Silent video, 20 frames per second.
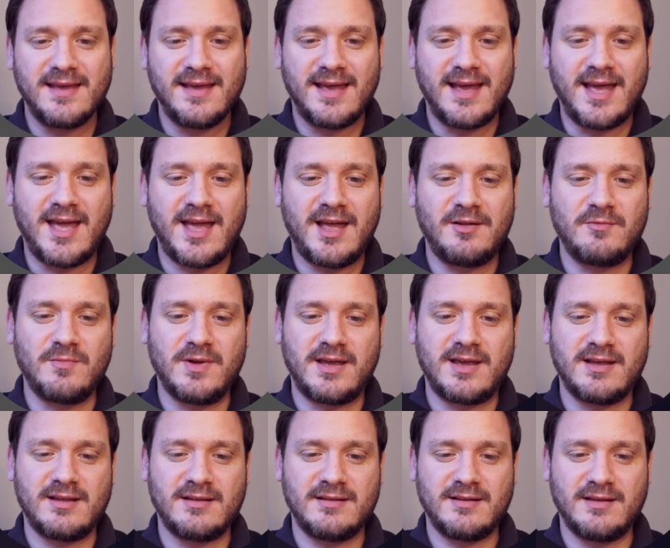and we
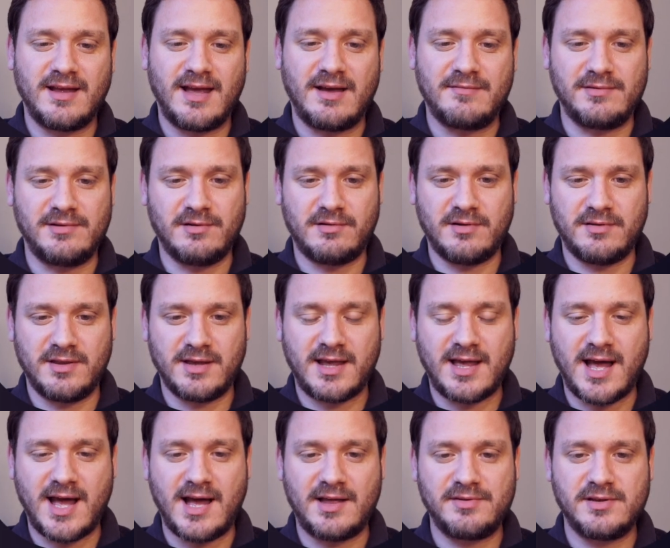can have a look at the
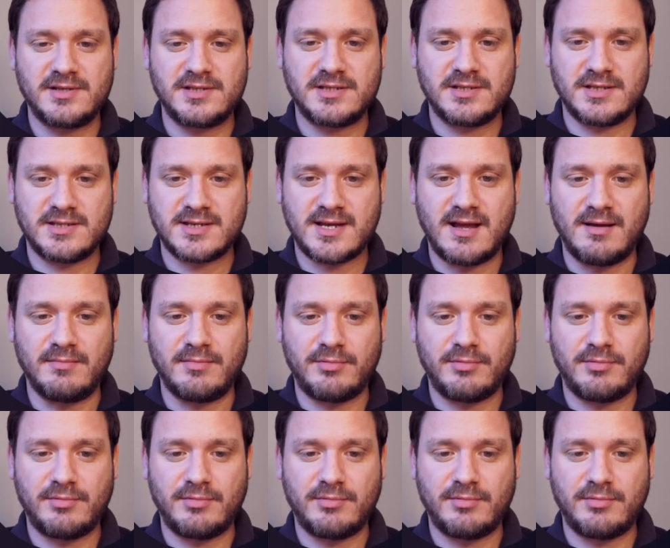card that's just come